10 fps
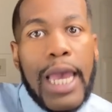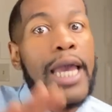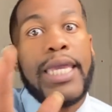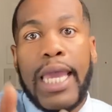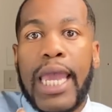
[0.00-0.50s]

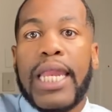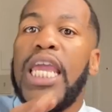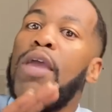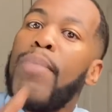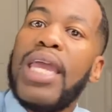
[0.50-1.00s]
again,
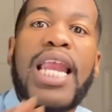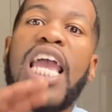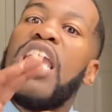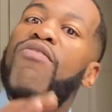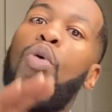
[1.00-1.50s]
he may
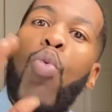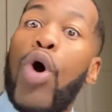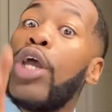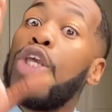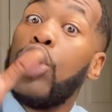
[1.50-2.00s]
not even
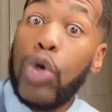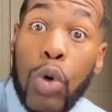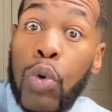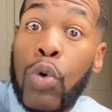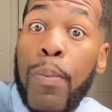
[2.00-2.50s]
want
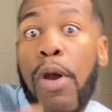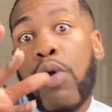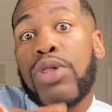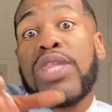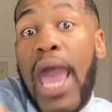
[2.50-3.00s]
you per
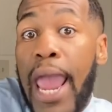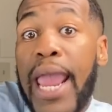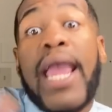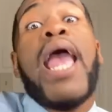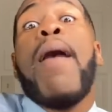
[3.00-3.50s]

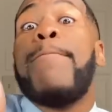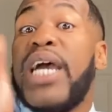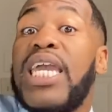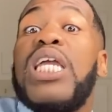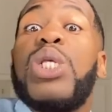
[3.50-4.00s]
se, but
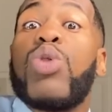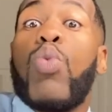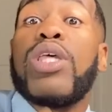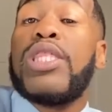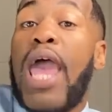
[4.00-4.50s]
he just
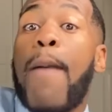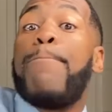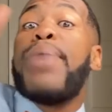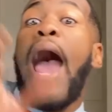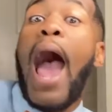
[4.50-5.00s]
wants that
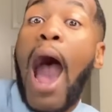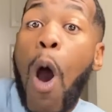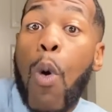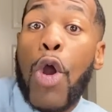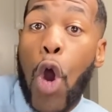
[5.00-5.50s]

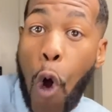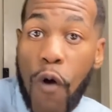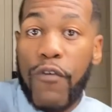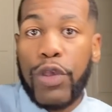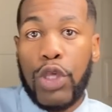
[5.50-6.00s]
power
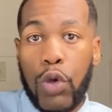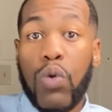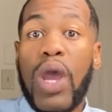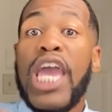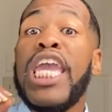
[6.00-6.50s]
over
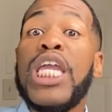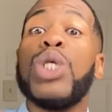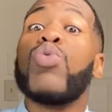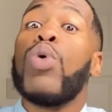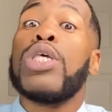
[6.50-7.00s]
you. He
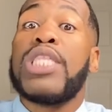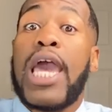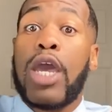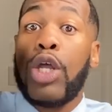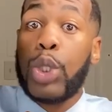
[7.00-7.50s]
just wants
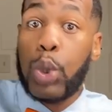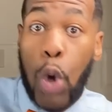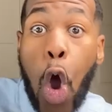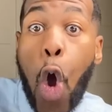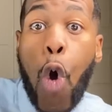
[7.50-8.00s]
that
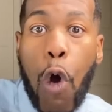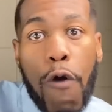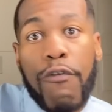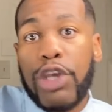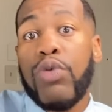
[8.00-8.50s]
control
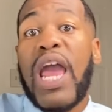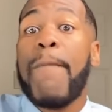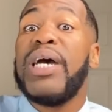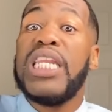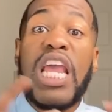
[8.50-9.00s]
over you, that
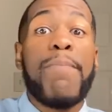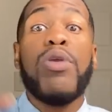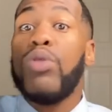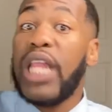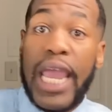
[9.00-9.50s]

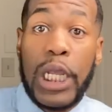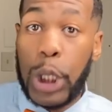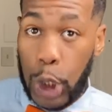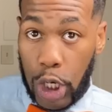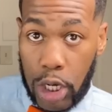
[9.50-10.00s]

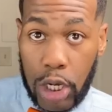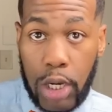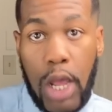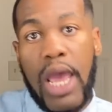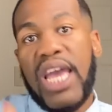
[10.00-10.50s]
manipulation.
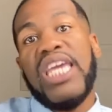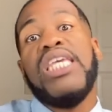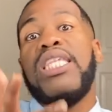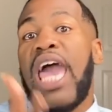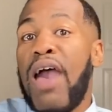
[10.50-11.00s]

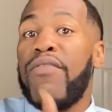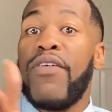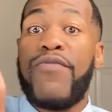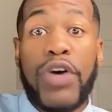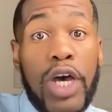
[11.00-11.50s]
He's having
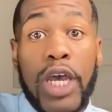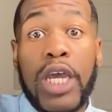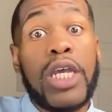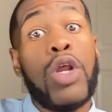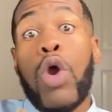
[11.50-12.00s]

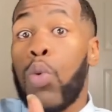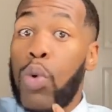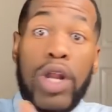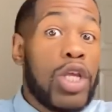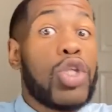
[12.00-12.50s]
fun
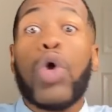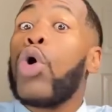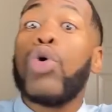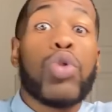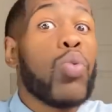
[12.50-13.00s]
running
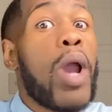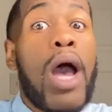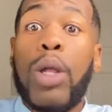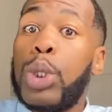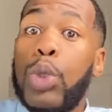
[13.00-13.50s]
circles
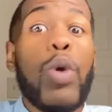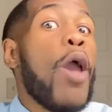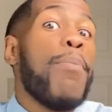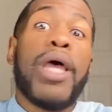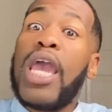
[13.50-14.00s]
around you
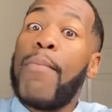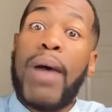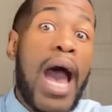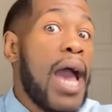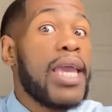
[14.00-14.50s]
and playing
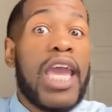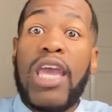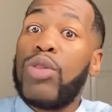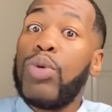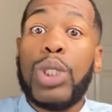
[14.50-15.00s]
mind
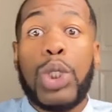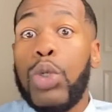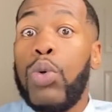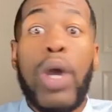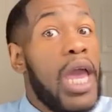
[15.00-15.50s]
games with
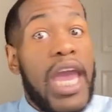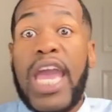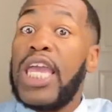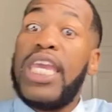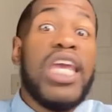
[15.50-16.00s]
you
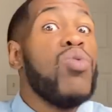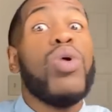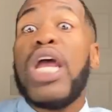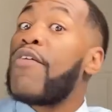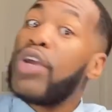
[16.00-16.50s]
and getting
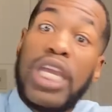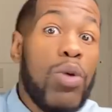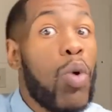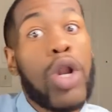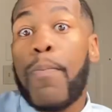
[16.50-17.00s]
whatever he
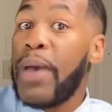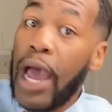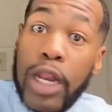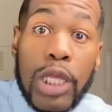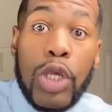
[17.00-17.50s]
want up
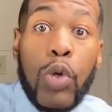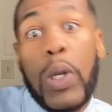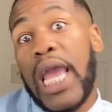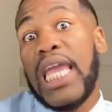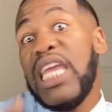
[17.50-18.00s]
out of you. And
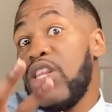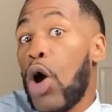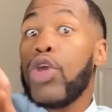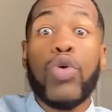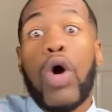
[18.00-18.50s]
he know
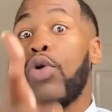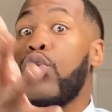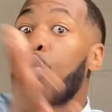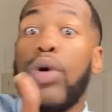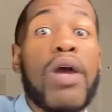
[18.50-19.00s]
you gonna
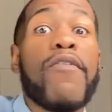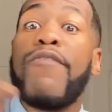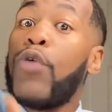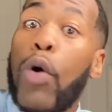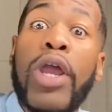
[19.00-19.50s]
do whatever
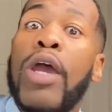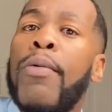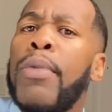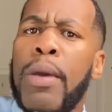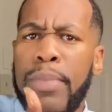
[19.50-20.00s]
for
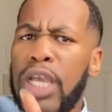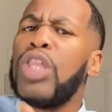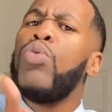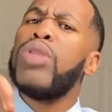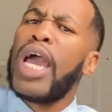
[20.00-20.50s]
him because
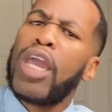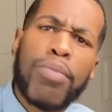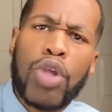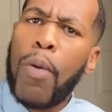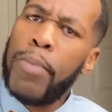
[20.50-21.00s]
you like him
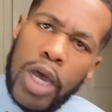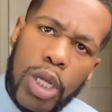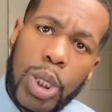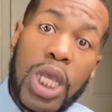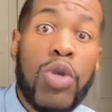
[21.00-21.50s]
so
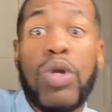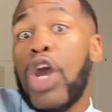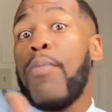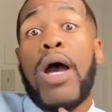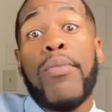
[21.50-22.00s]
much and you
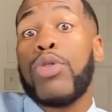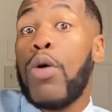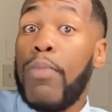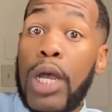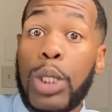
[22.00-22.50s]
care about him so
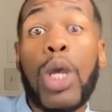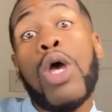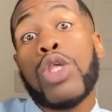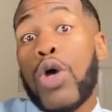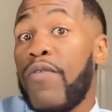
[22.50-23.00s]
much.
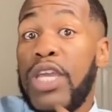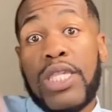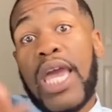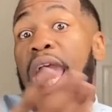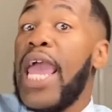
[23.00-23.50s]
So if he
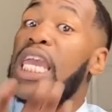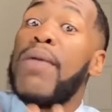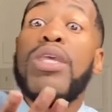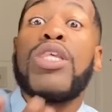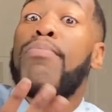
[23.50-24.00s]
say, "Hey, give
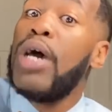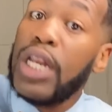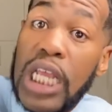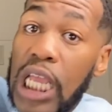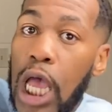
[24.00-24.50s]
me some
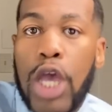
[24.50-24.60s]
money,"